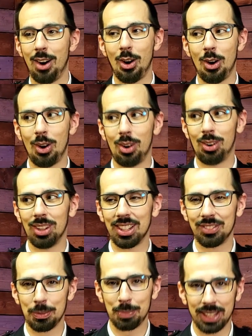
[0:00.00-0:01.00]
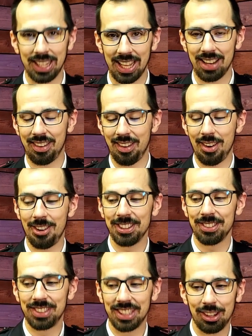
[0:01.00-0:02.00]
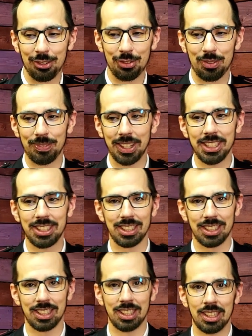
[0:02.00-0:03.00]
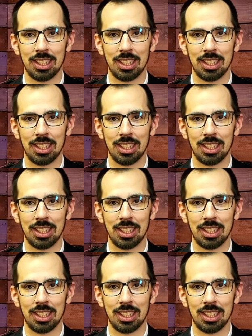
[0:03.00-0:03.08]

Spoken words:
all of the plan, all of the information.